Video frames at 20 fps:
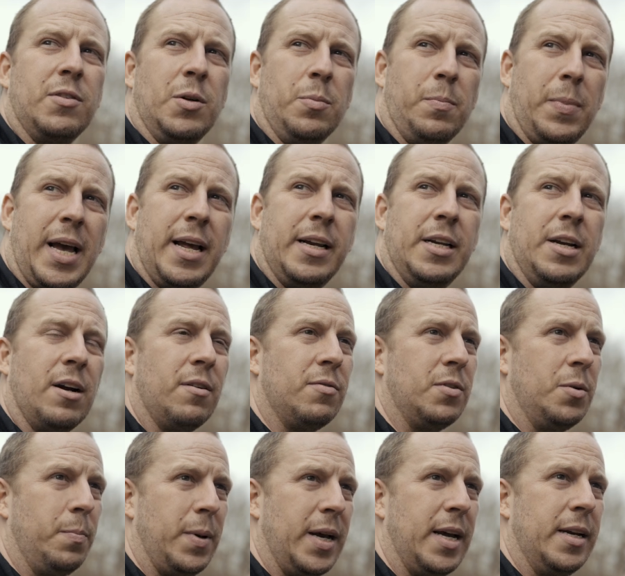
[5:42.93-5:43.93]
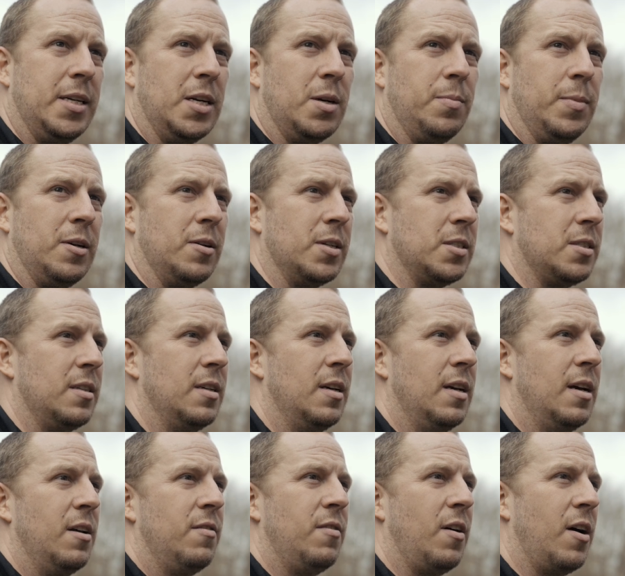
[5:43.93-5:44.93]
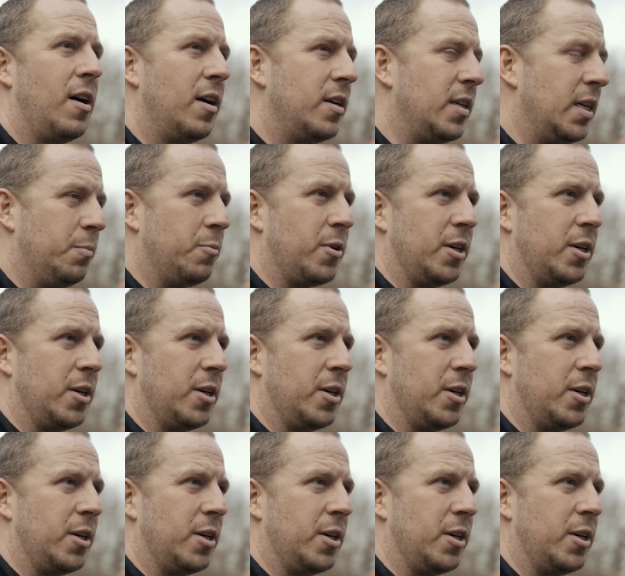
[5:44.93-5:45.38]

after bad year after bad year, because the hunting